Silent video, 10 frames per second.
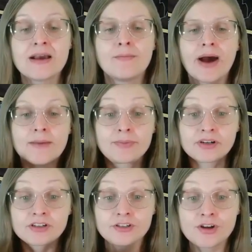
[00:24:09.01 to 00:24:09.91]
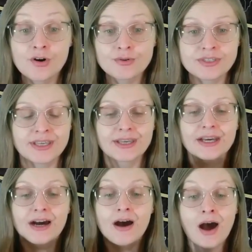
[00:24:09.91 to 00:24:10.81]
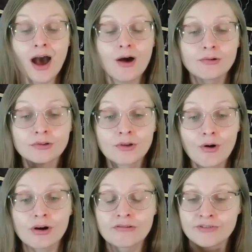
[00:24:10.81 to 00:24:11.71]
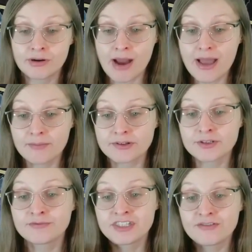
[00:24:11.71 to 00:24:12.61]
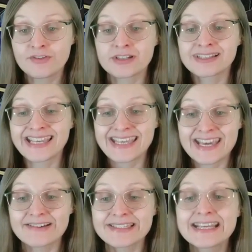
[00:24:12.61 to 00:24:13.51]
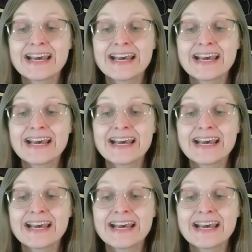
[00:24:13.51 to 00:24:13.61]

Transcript: by prognosing how local variables of different locales